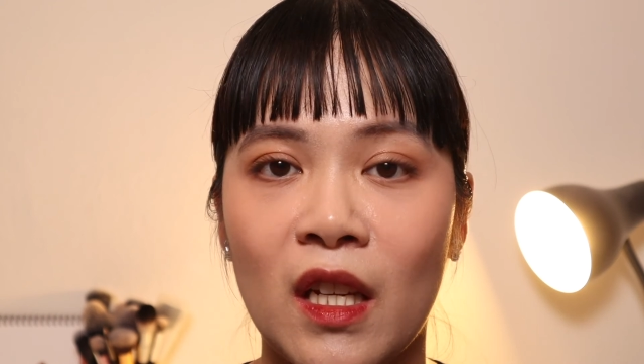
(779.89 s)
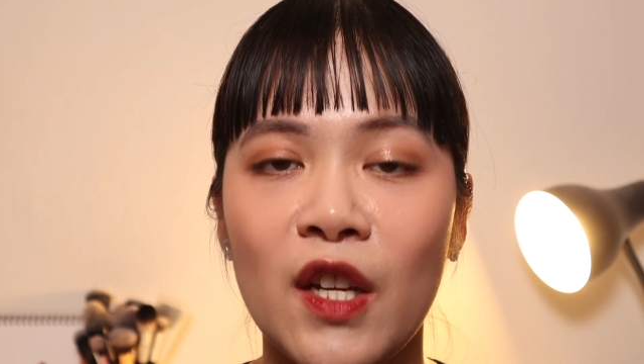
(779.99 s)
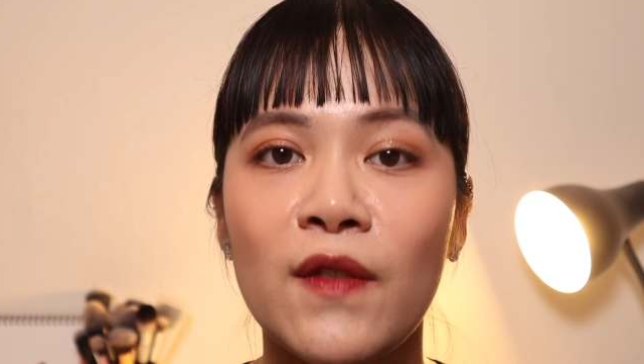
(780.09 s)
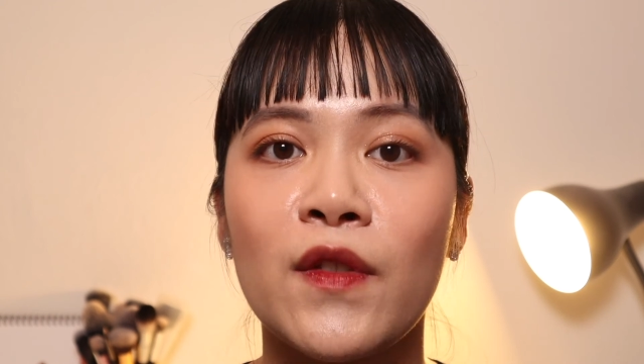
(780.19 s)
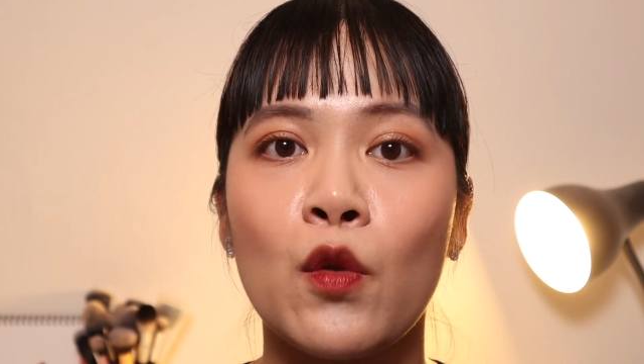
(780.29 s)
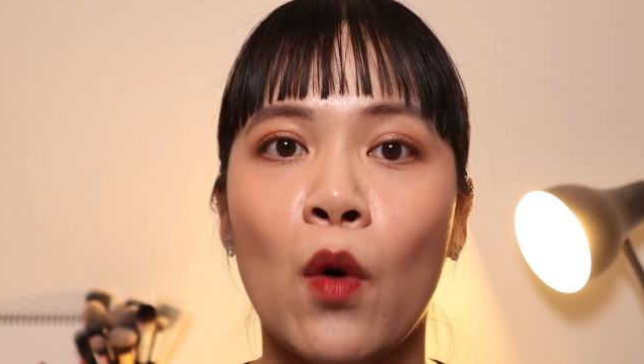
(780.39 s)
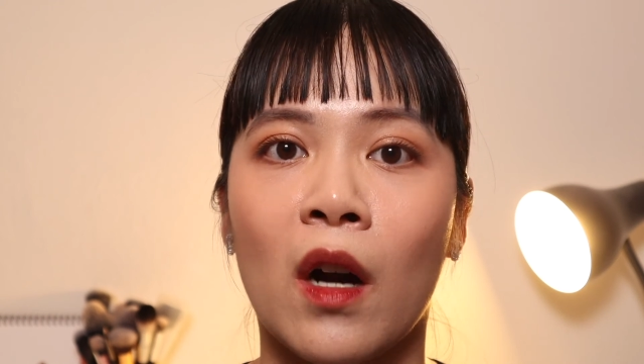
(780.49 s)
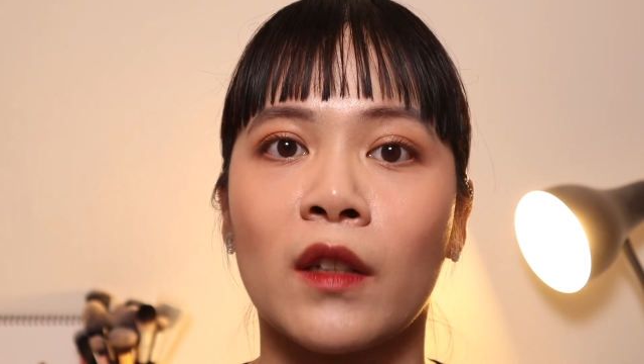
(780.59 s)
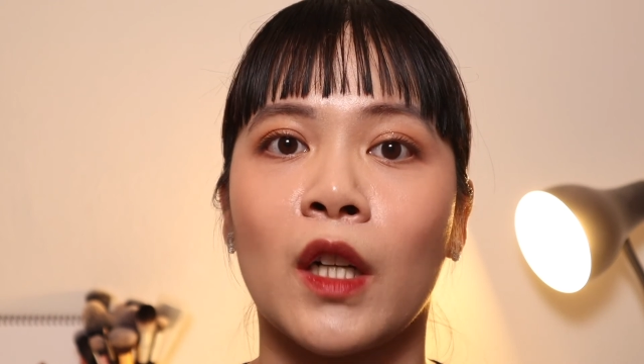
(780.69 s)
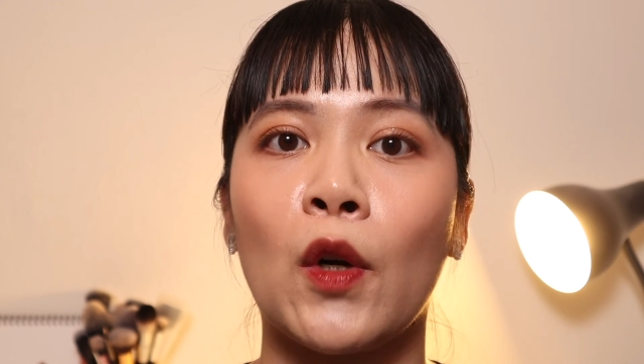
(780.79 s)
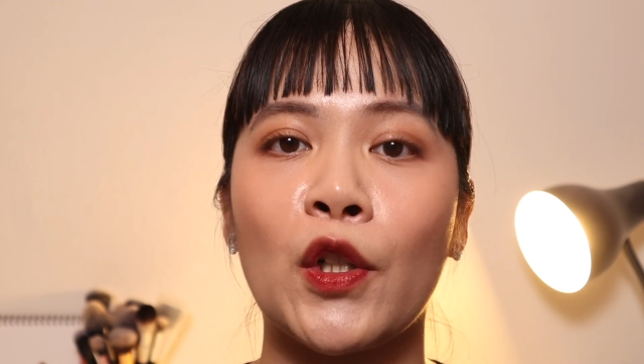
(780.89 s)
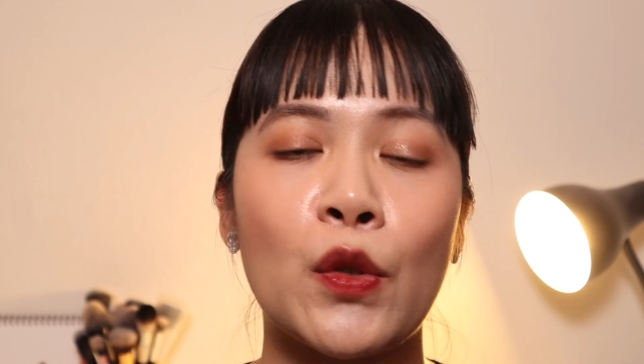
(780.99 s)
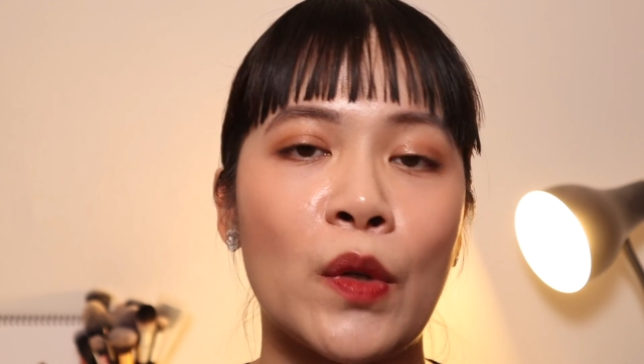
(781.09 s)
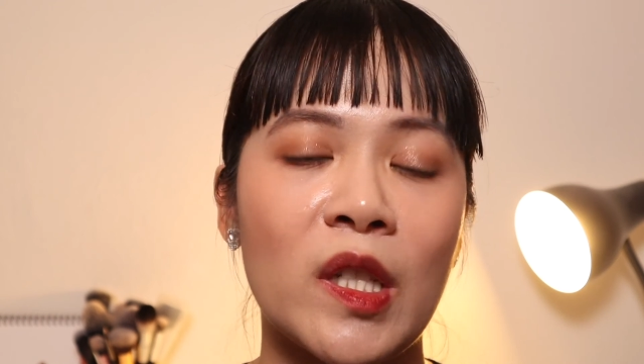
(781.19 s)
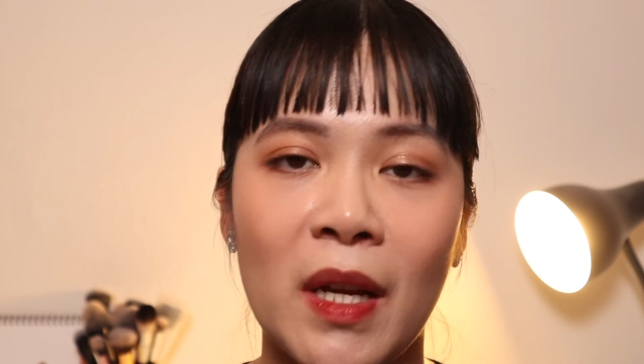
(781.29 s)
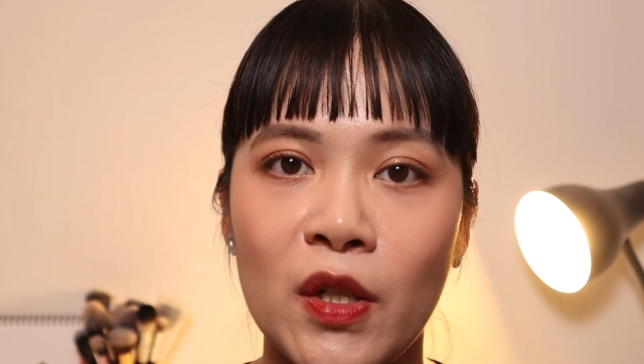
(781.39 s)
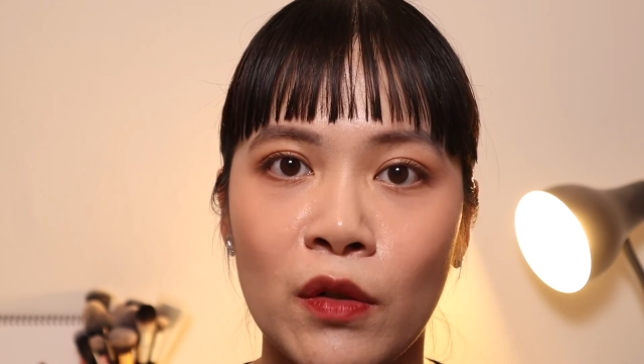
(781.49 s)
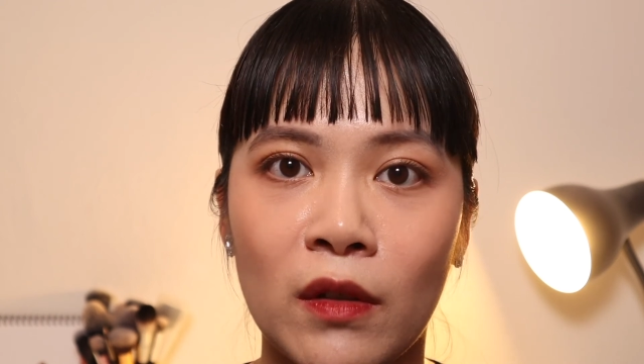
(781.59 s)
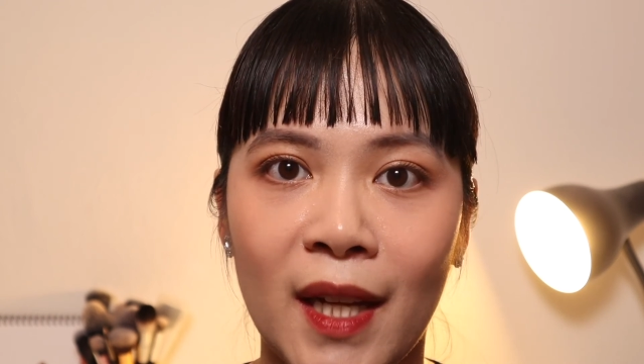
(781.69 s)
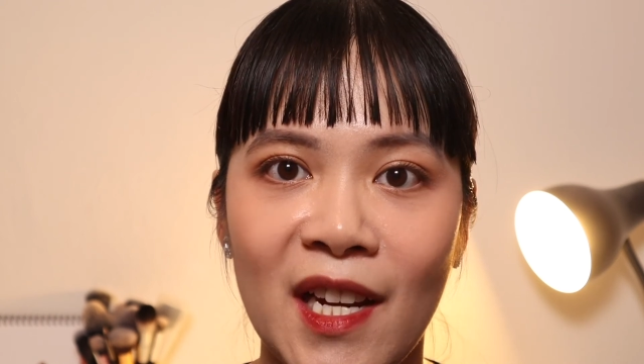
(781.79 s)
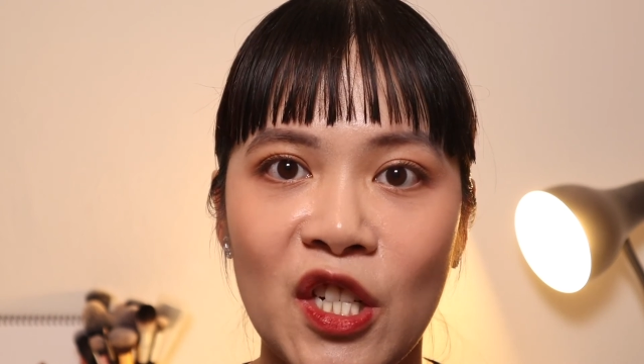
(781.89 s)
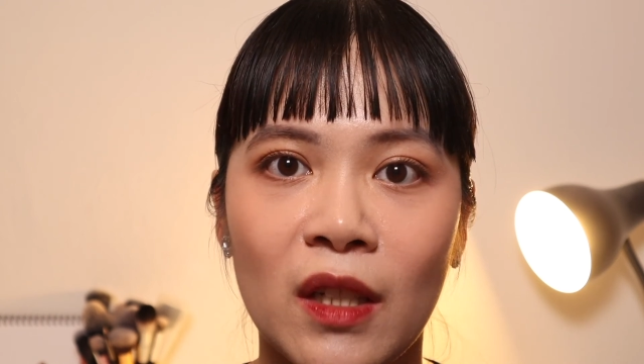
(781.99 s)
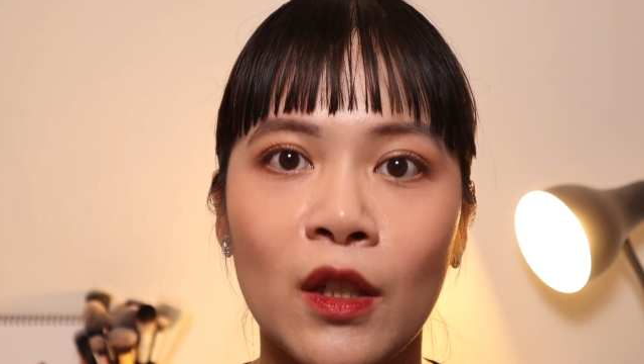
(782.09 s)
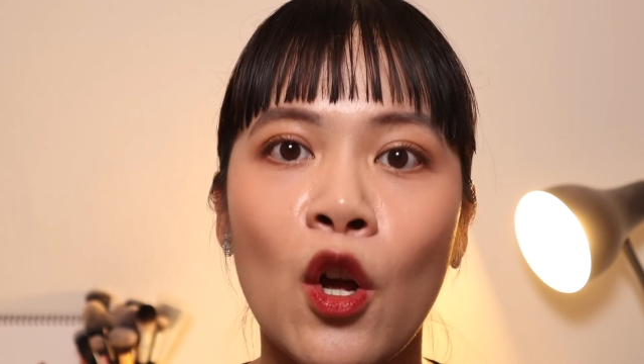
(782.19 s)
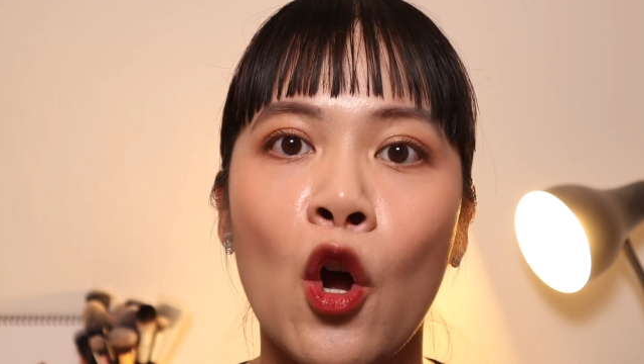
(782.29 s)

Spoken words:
if you are going to a special occasion,